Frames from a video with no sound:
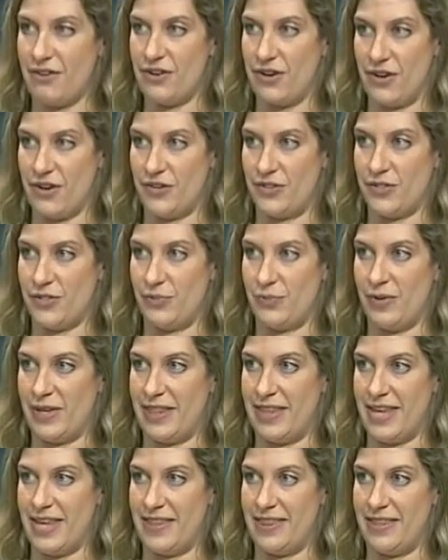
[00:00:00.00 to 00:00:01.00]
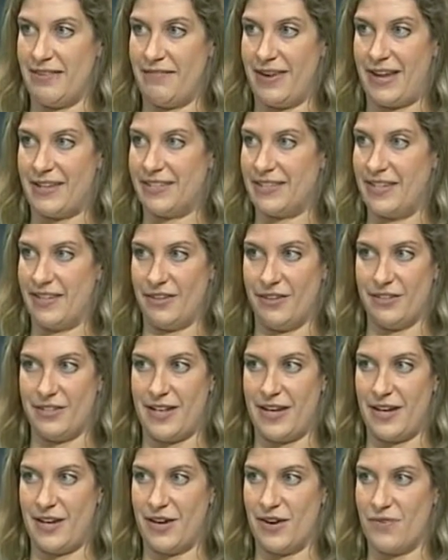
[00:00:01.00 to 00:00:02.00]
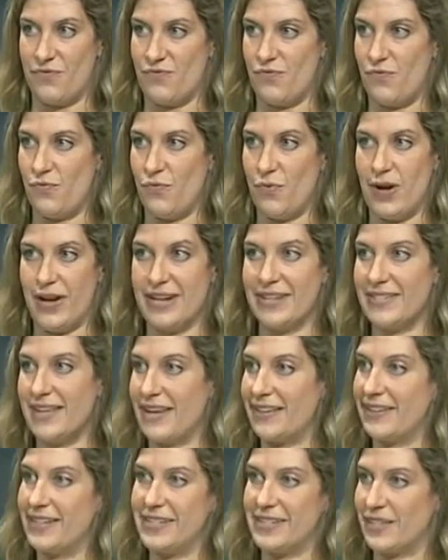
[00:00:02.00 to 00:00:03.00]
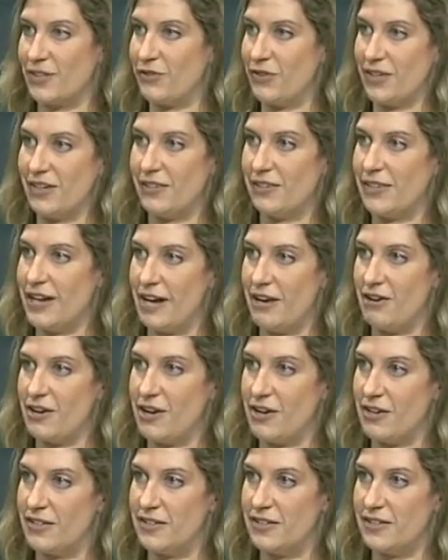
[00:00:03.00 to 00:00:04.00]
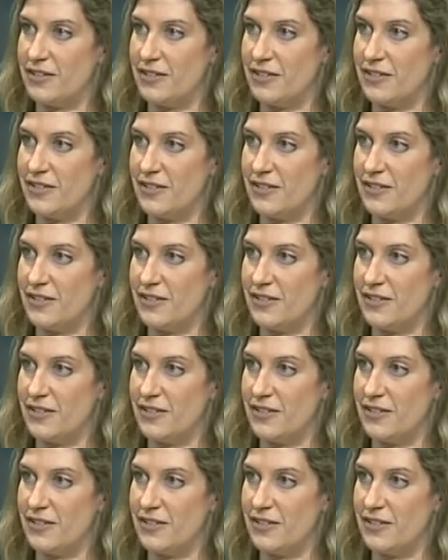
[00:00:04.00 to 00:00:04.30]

nurse within the Vascular Center. What exactly is a critical care nurse?